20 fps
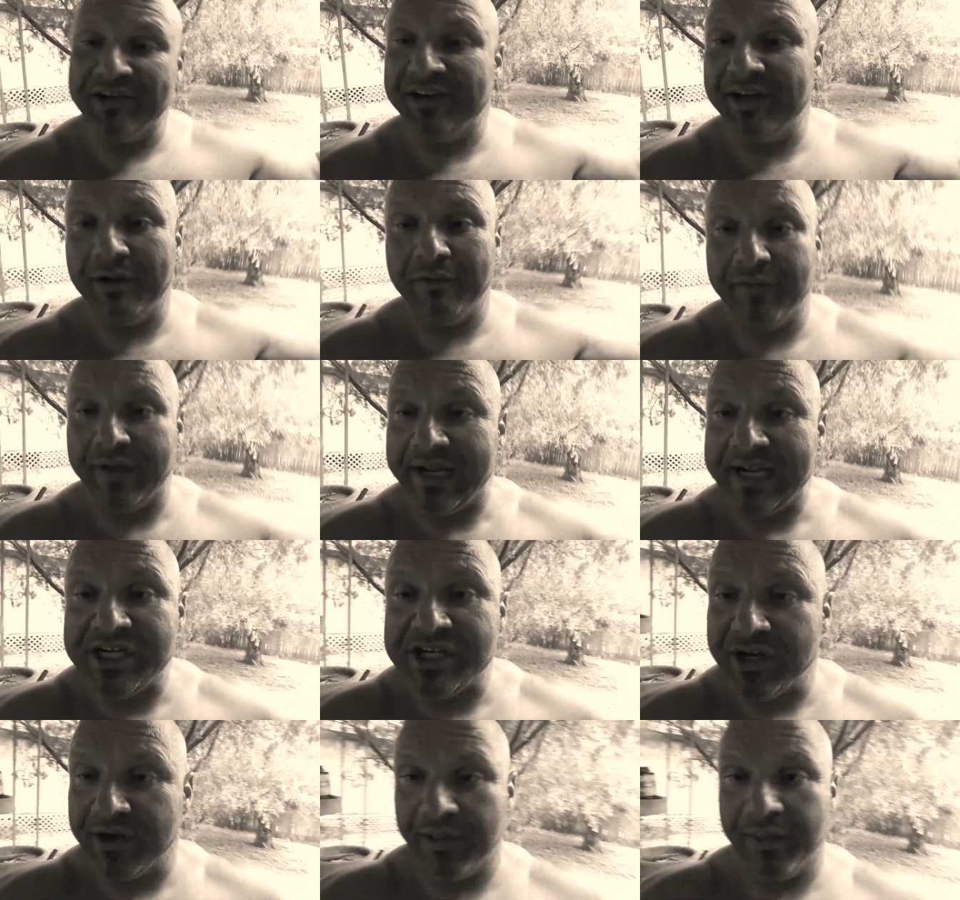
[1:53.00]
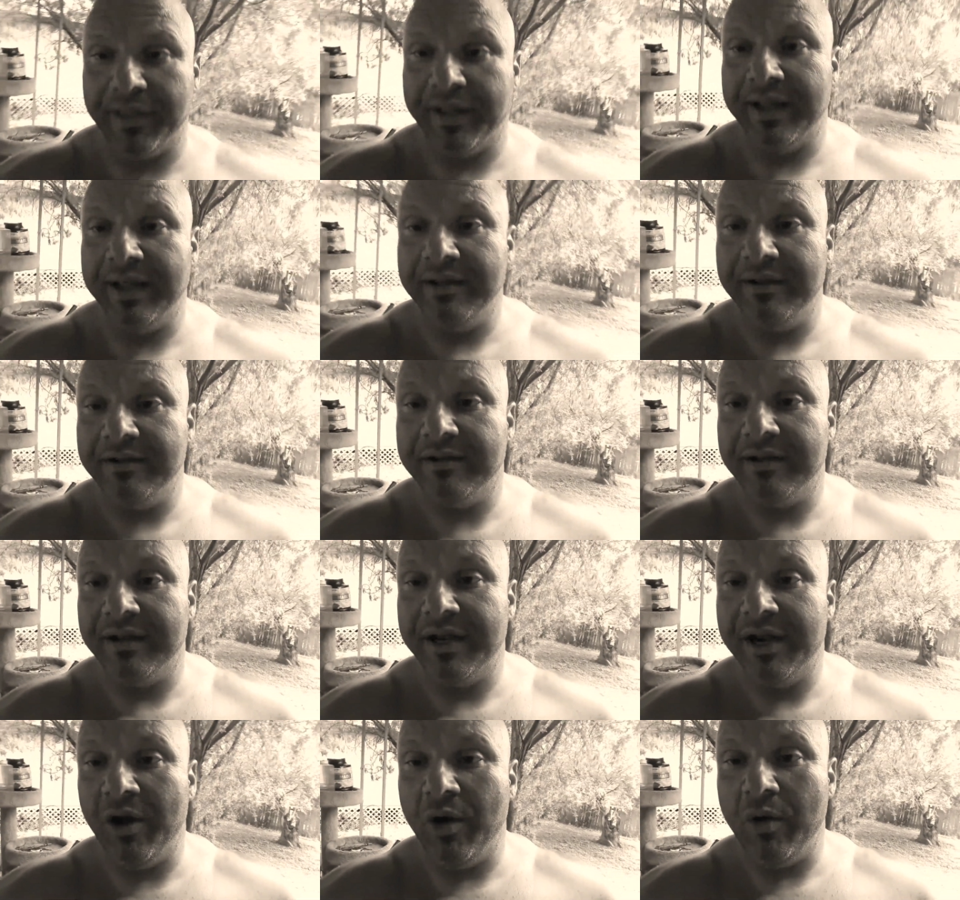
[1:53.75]
salvation thing,
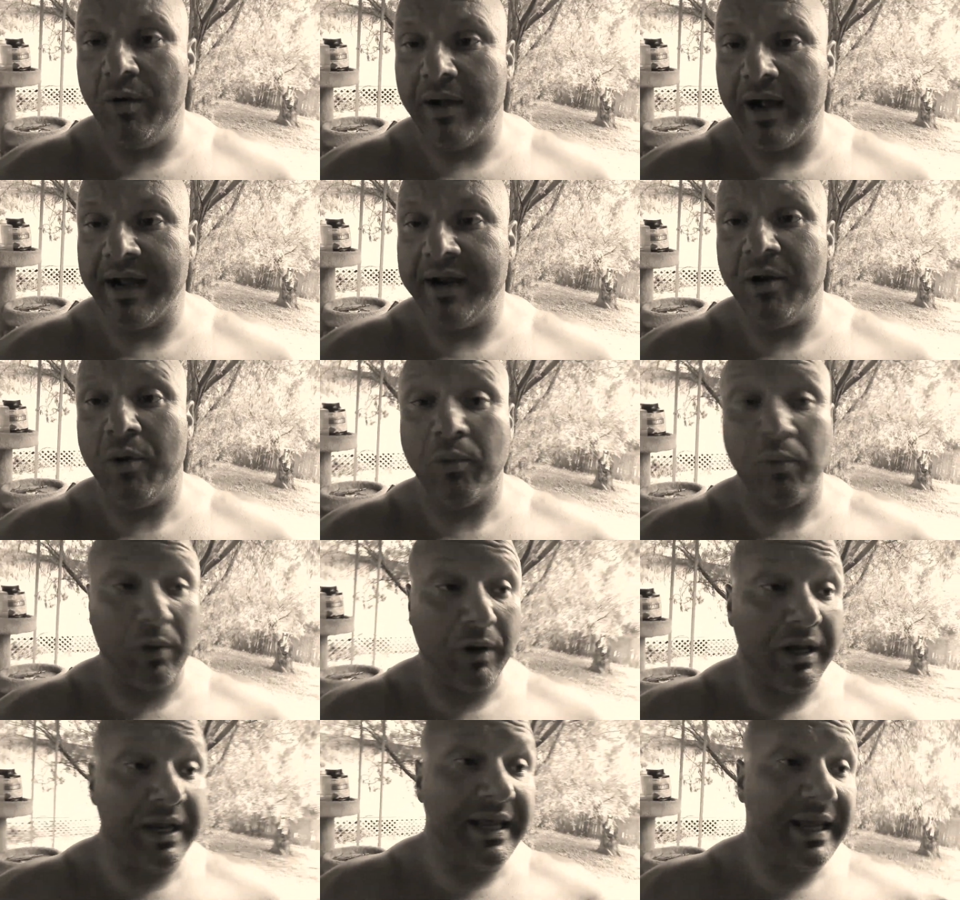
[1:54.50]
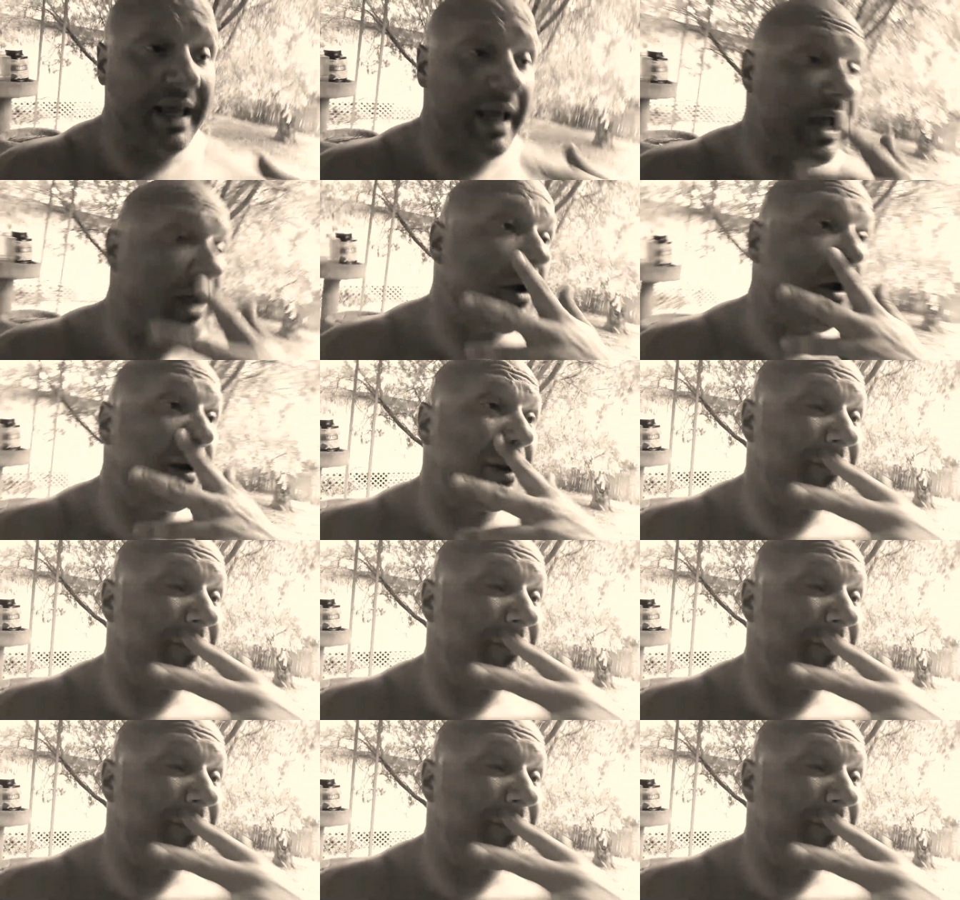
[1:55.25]
you know. I don't really care